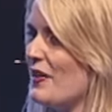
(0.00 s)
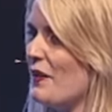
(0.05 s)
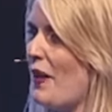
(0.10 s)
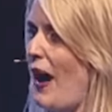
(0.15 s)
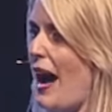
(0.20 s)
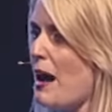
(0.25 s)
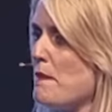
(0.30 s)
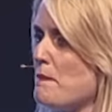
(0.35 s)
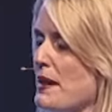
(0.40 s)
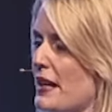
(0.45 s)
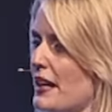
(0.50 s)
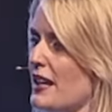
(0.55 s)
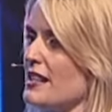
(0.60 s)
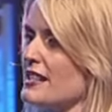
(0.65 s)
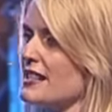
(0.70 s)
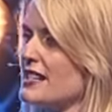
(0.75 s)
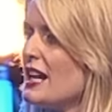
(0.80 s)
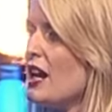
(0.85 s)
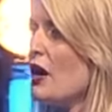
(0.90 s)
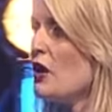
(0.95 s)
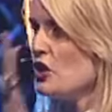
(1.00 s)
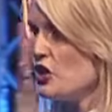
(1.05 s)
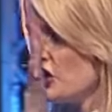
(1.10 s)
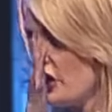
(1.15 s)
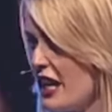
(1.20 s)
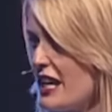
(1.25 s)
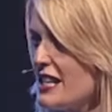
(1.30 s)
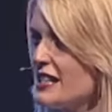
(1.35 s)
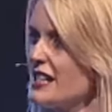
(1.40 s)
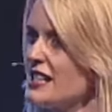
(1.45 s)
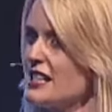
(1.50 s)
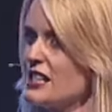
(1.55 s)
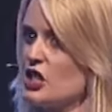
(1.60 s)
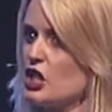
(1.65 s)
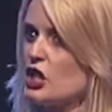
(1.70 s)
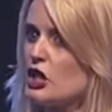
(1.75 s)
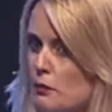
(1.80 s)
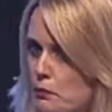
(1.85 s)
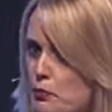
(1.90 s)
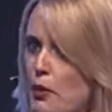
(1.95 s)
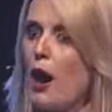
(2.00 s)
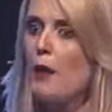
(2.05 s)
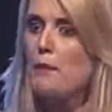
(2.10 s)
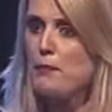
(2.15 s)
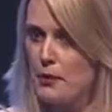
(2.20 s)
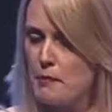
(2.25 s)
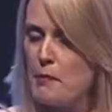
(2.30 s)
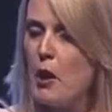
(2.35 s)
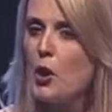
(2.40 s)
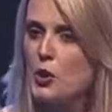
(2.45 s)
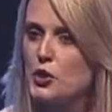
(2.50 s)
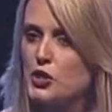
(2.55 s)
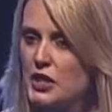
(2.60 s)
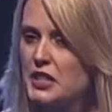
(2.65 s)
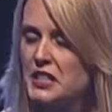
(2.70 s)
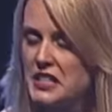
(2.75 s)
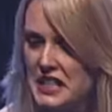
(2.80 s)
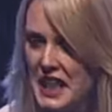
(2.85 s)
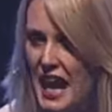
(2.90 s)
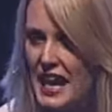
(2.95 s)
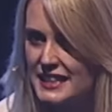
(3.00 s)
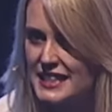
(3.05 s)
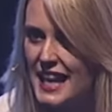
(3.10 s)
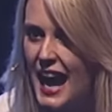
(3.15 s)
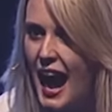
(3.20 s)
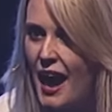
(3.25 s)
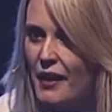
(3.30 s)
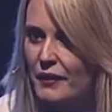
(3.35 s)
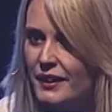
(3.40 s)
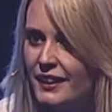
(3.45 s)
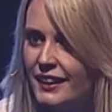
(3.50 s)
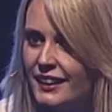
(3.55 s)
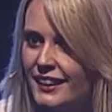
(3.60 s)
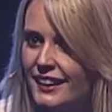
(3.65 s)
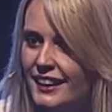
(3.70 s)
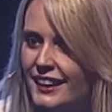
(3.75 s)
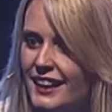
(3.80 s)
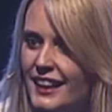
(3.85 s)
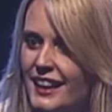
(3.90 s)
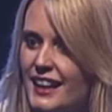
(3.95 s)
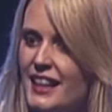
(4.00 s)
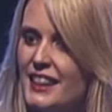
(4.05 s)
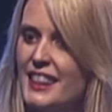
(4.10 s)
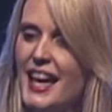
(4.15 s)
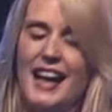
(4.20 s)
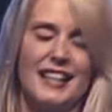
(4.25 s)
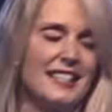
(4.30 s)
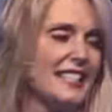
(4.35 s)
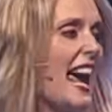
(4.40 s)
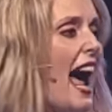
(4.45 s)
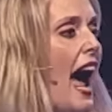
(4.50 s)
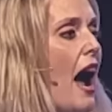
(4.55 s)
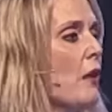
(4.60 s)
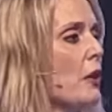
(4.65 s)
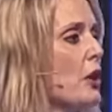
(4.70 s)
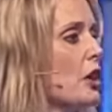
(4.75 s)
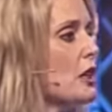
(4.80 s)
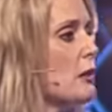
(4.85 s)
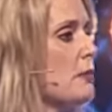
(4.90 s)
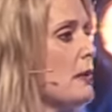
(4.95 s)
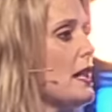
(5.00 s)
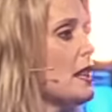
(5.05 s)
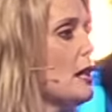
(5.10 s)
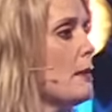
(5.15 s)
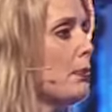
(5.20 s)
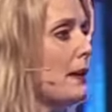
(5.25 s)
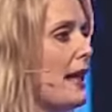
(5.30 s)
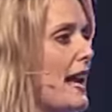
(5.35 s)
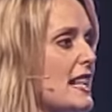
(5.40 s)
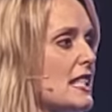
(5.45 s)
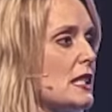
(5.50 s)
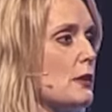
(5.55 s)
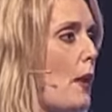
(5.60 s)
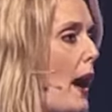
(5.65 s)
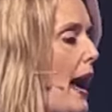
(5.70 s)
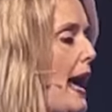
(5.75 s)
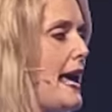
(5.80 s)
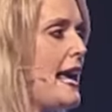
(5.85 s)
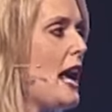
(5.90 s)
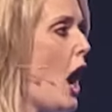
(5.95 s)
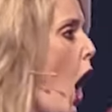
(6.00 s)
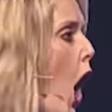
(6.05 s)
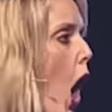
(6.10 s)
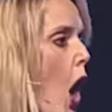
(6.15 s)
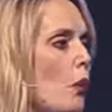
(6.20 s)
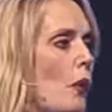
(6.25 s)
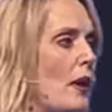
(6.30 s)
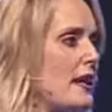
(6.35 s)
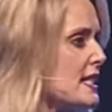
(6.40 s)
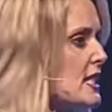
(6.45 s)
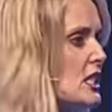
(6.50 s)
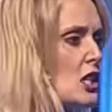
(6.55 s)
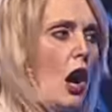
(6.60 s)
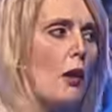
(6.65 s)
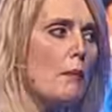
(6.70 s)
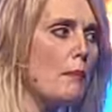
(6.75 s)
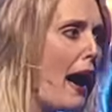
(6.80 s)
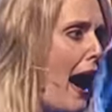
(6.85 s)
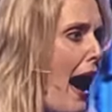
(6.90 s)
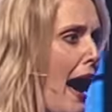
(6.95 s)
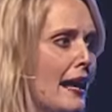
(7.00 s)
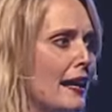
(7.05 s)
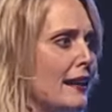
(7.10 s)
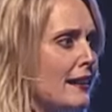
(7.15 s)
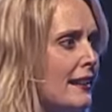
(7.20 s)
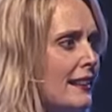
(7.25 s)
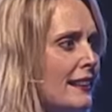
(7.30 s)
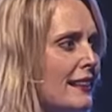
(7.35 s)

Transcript: Why? Because Jesus could have brought promotion to that town. That town could have been the place where he always stopped by.